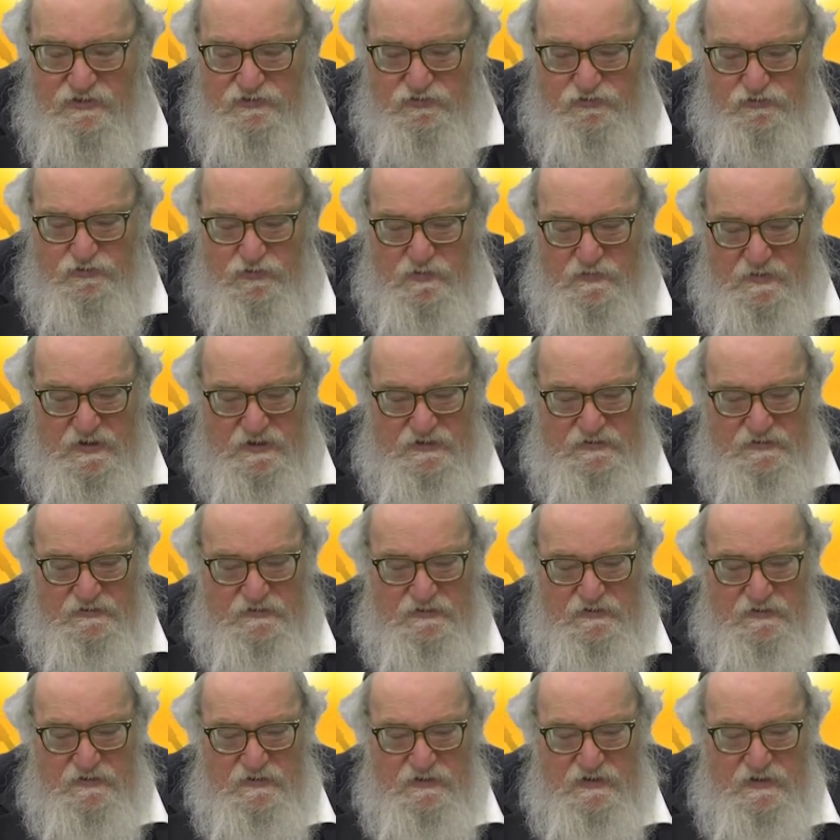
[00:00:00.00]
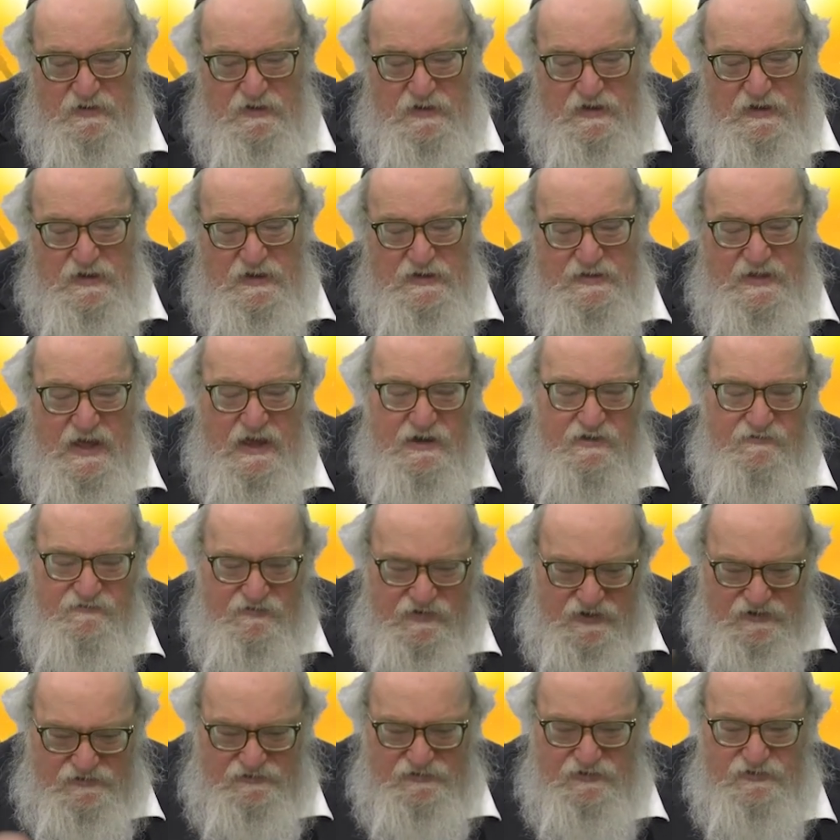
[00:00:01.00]
instrument, not
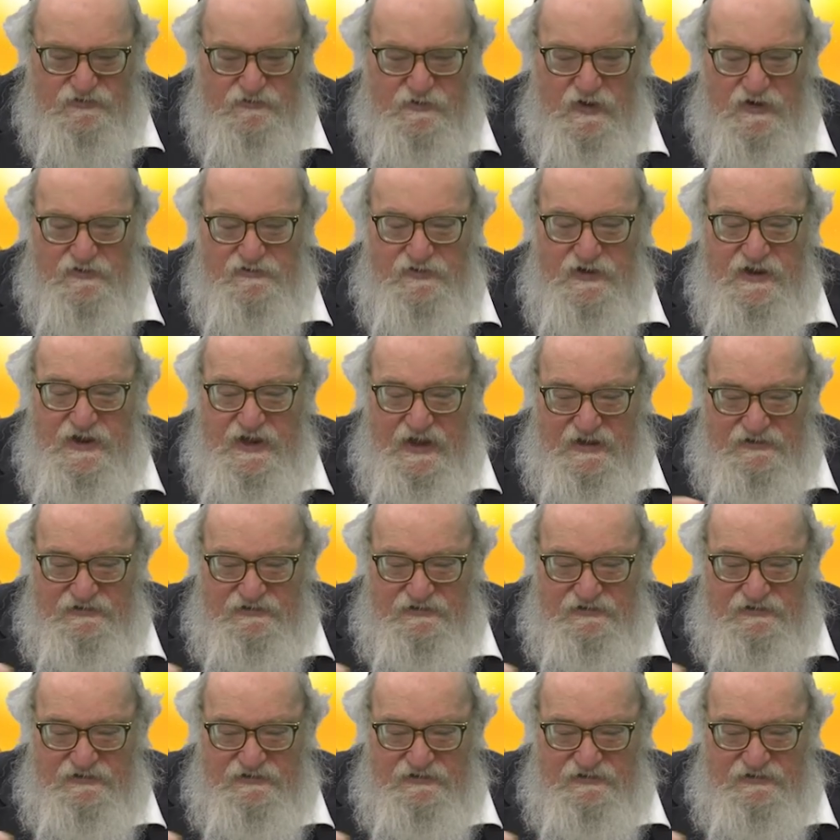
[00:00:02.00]
of his destruction.